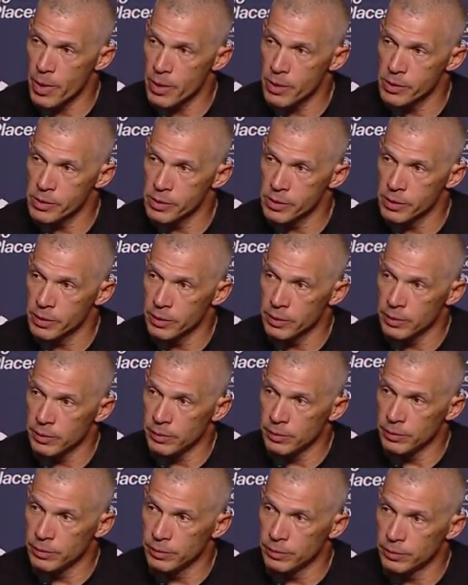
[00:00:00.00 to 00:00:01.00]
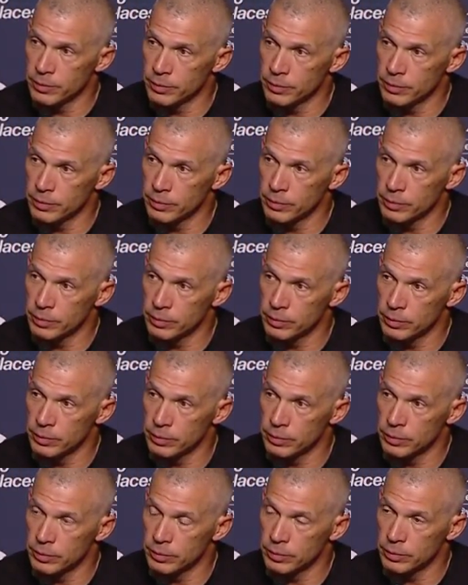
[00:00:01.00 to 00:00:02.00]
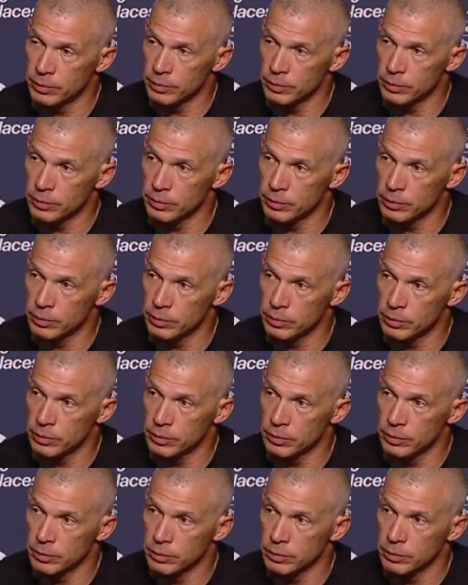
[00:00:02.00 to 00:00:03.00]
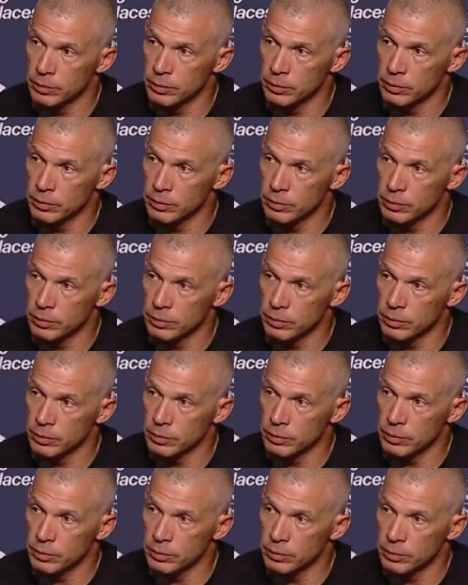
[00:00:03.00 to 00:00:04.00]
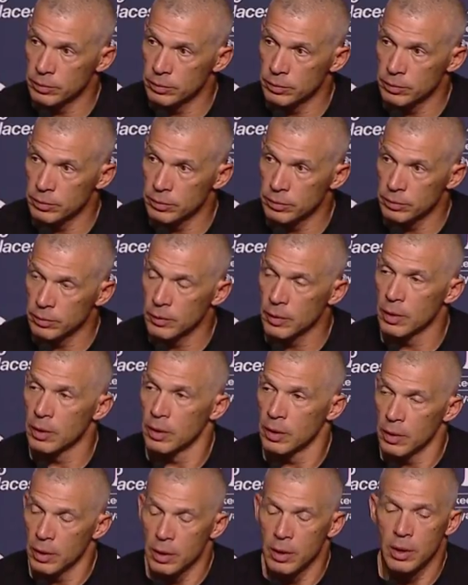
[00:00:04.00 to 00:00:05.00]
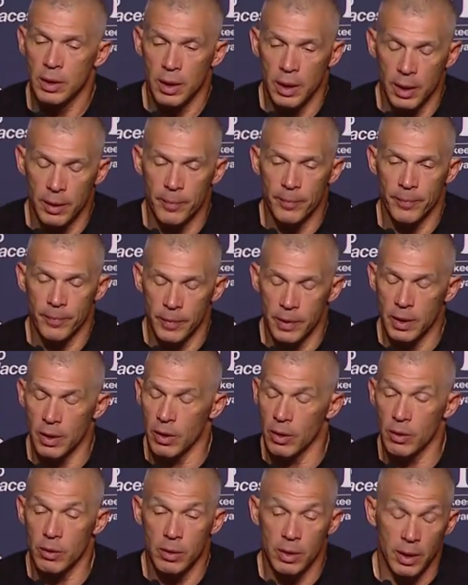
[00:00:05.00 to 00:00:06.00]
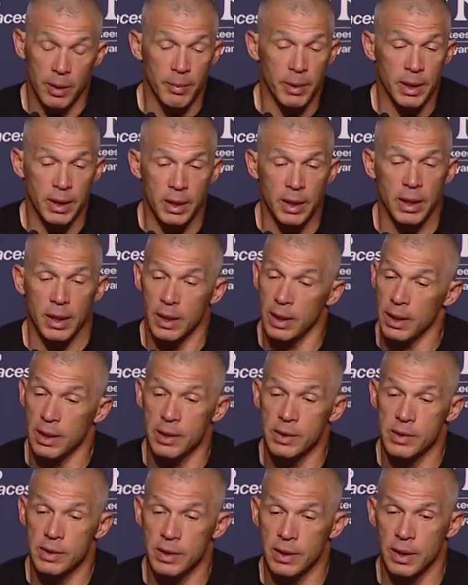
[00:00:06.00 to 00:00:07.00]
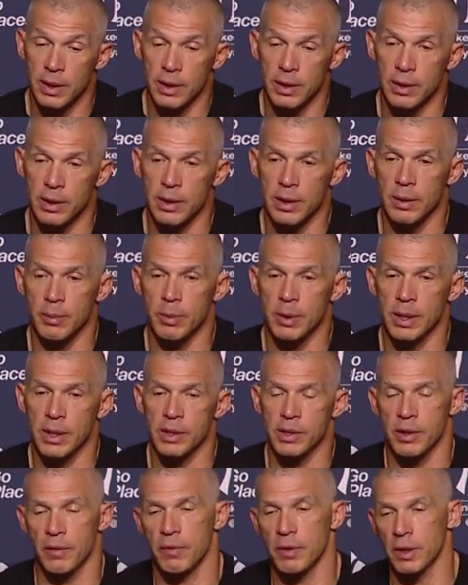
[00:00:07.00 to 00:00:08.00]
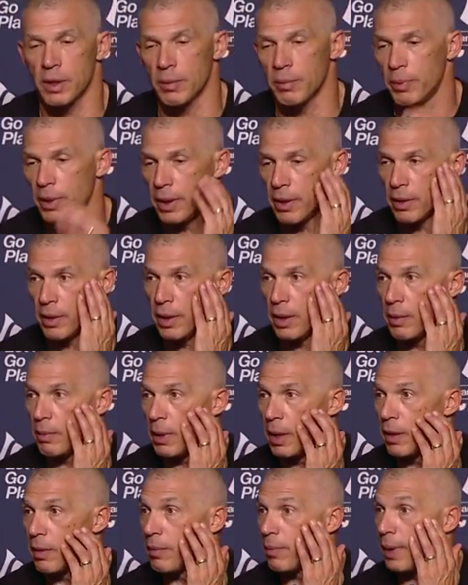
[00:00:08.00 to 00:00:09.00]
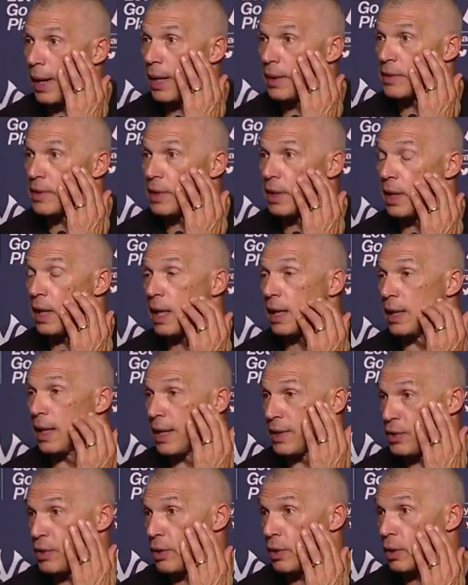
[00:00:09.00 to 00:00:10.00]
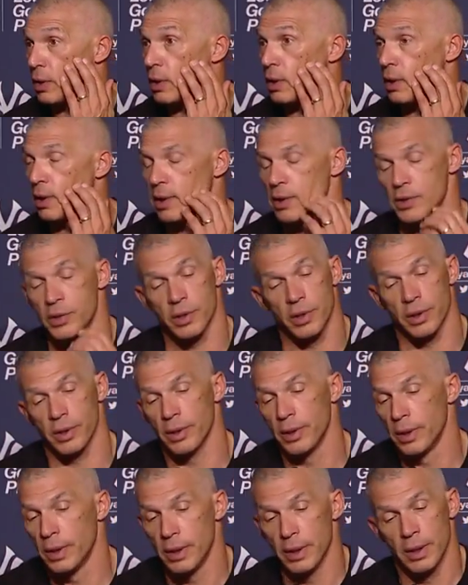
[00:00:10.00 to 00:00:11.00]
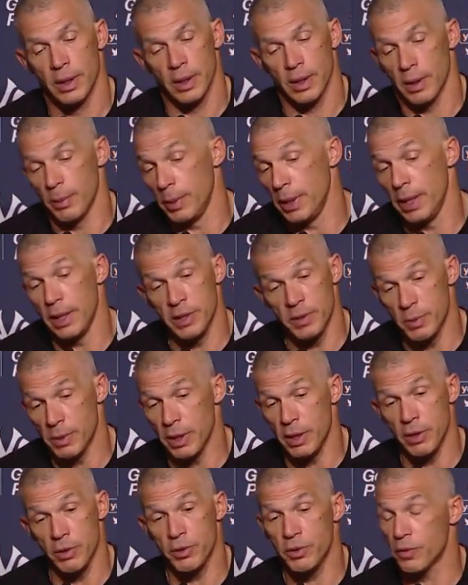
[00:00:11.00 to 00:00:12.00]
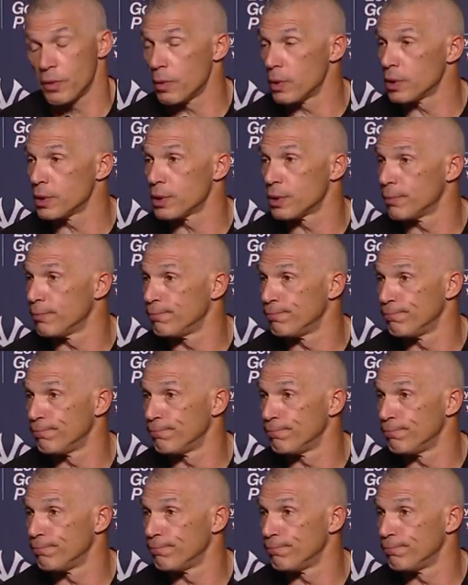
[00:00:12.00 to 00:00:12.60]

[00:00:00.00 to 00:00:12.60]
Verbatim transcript: he's now surpassed his home run and RBI total of all of 2016. I know he's playing a little bit more yeah. consistently. No, I mean, it, it is, uh, because if you compare the amount of bats that he had last year to this year, I mean, he's been huge for us.